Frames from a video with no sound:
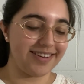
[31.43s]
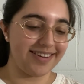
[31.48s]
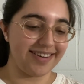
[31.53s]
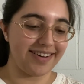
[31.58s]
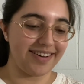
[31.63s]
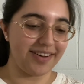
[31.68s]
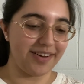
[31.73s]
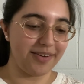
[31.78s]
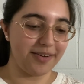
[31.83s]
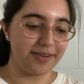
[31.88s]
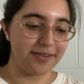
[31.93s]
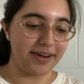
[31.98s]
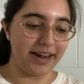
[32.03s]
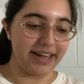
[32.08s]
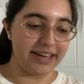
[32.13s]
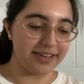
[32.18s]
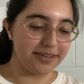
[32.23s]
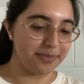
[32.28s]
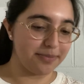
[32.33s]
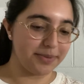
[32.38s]

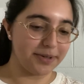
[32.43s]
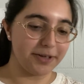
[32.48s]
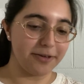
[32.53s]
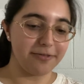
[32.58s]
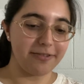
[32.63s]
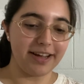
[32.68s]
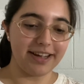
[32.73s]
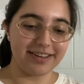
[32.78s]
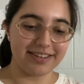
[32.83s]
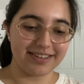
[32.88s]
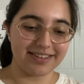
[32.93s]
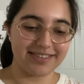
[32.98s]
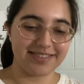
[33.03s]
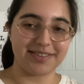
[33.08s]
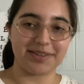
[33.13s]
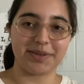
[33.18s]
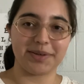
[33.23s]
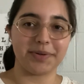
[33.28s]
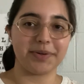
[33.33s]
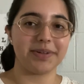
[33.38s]
Alright, perfect. So
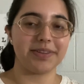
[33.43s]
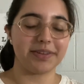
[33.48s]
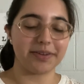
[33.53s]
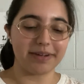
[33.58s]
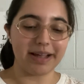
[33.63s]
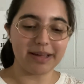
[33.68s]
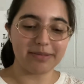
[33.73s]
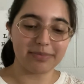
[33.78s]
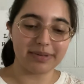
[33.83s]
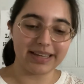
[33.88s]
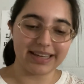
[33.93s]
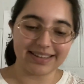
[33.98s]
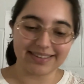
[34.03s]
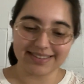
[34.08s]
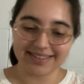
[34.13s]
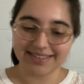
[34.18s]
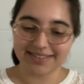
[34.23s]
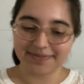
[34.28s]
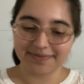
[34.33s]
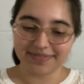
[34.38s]
you're in the right
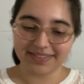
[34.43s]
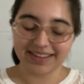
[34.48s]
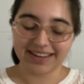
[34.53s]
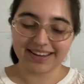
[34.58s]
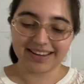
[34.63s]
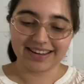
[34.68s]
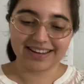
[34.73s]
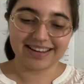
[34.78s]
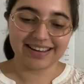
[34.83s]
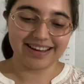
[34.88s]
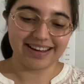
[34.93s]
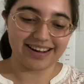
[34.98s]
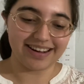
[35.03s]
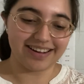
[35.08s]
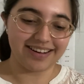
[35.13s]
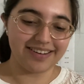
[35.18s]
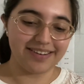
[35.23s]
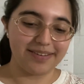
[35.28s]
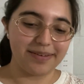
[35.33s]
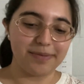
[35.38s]
place.
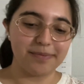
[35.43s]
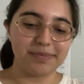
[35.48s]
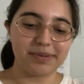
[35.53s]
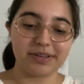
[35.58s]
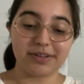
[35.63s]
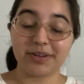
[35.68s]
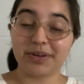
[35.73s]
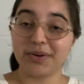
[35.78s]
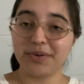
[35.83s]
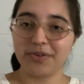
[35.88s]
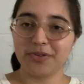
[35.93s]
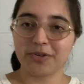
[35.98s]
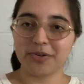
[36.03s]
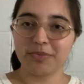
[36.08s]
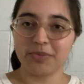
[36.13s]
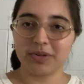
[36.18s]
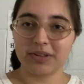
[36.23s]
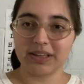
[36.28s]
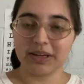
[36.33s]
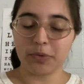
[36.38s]
Do you
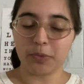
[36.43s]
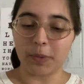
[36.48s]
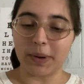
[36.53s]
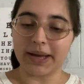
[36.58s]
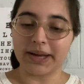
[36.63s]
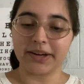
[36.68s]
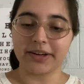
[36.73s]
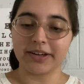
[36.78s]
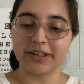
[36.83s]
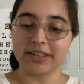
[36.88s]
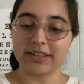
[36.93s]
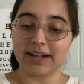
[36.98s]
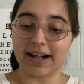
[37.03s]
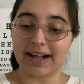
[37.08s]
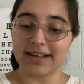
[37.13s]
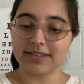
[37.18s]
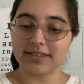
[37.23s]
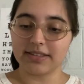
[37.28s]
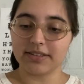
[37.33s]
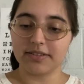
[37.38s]
normally wear
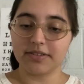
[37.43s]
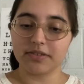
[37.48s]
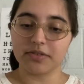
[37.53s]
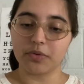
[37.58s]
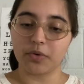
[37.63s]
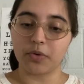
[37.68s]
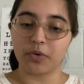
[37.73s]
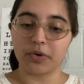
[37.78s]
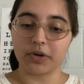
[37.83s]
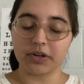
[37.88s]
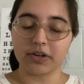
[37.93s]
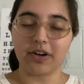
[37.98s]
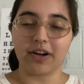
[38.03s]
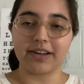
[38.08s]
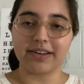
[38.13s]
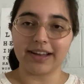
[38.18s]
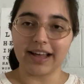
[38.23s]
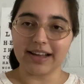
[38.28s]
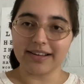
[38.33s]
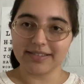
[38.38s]
glasses or
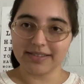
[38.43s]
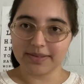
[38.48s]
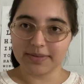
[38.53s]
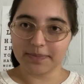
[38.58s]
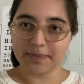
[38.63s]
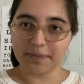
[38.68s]
contacts?